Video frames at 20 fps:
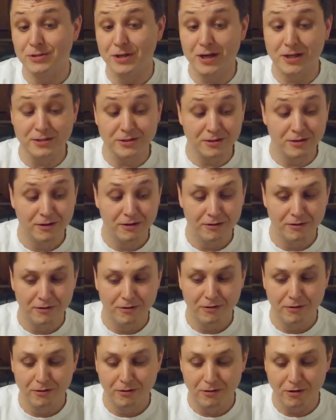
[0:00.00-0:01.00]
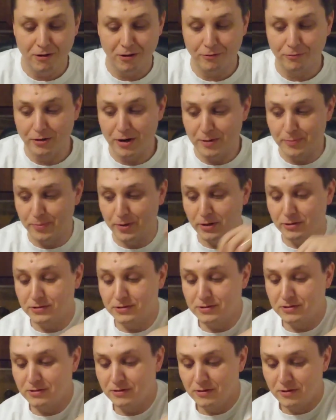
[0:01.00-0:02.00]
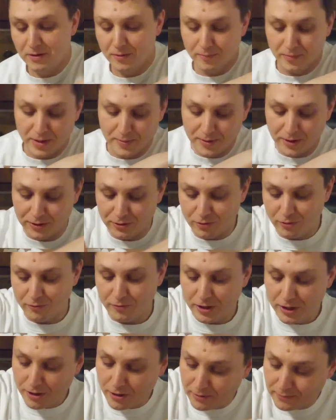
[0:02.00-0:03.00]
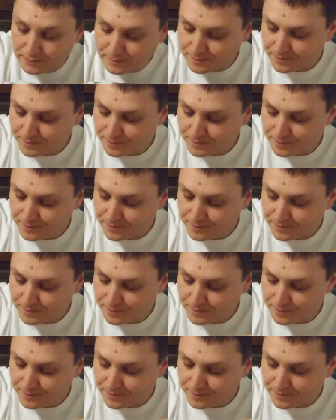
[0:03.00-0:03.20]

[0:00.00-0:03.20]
sauce. I'll write a post. Maybe I'll do a video.